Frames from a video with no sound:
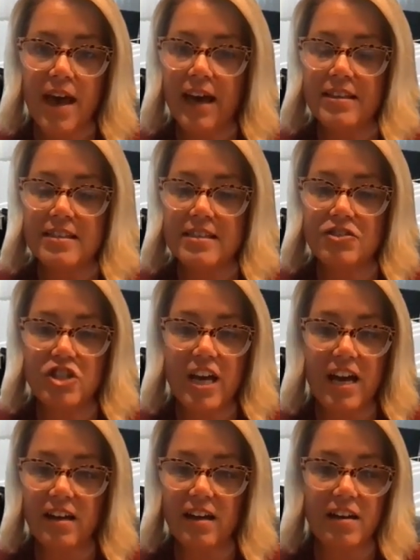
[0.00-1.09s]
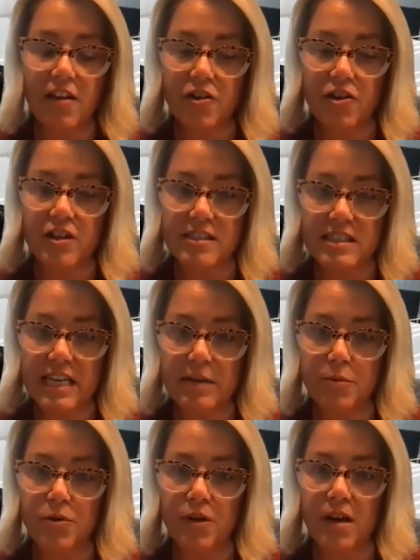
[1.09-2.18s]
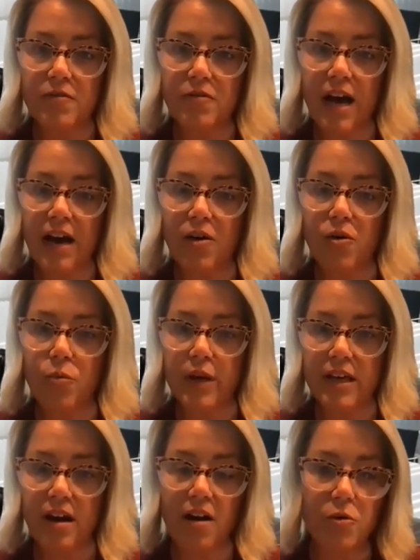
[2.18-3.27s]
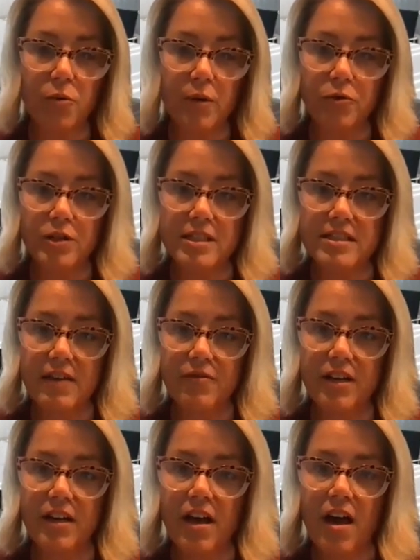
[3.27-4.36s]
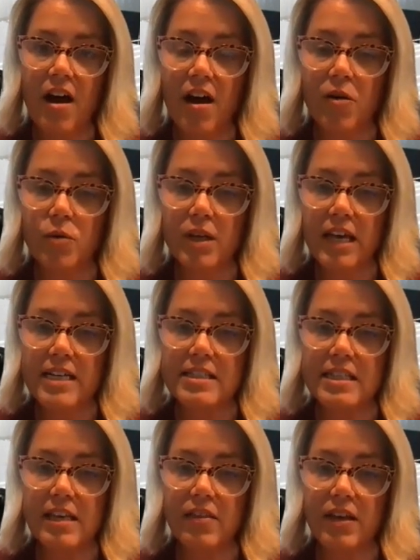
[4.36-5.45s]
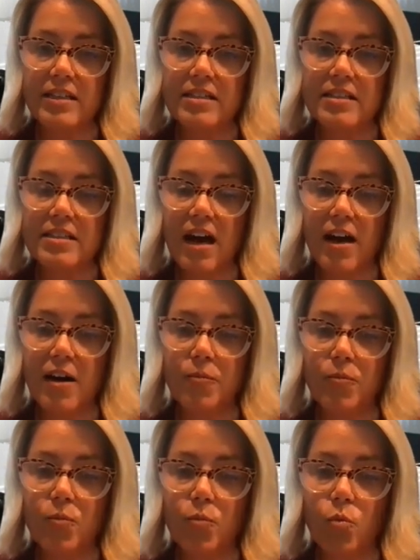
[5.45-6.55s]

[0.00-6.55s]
And this is yet another example of how we at ROE 47 are realizing that um,